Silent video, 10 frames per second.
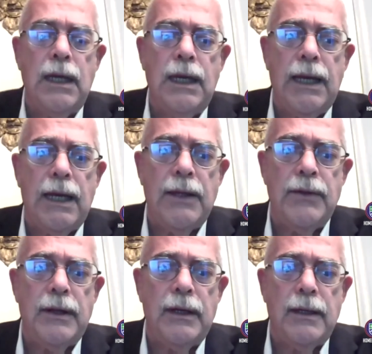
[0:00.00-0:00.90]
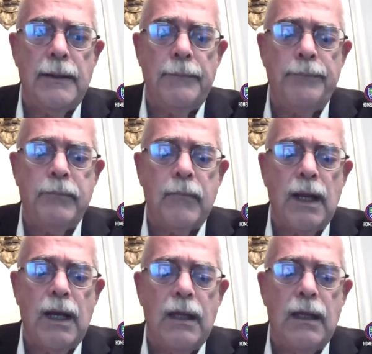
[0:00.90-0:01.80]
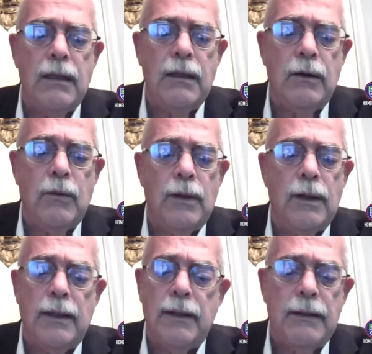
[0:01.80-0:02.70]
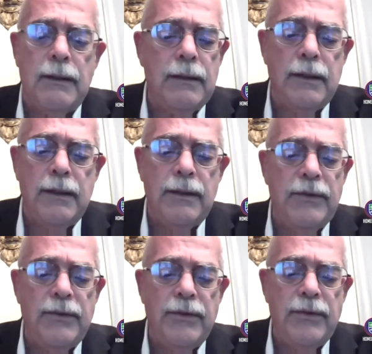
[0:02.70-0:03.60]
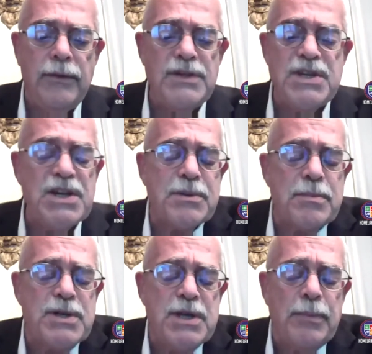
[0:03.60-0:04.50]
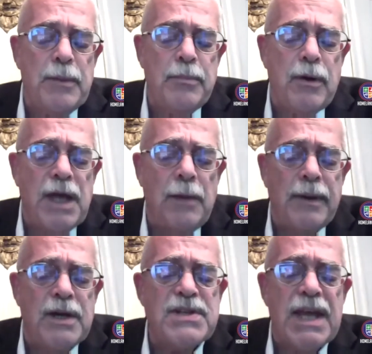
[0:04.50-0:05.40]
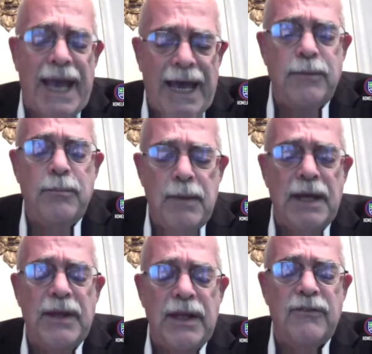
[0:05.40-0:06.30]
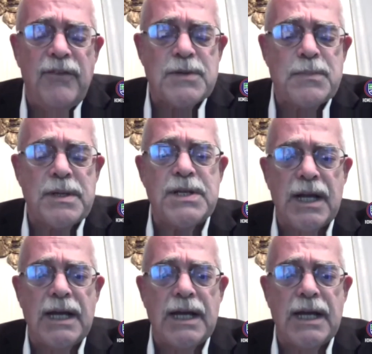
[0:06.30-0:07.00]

And, um, you know, uh, the system simply broke down because they hadn't made the investments in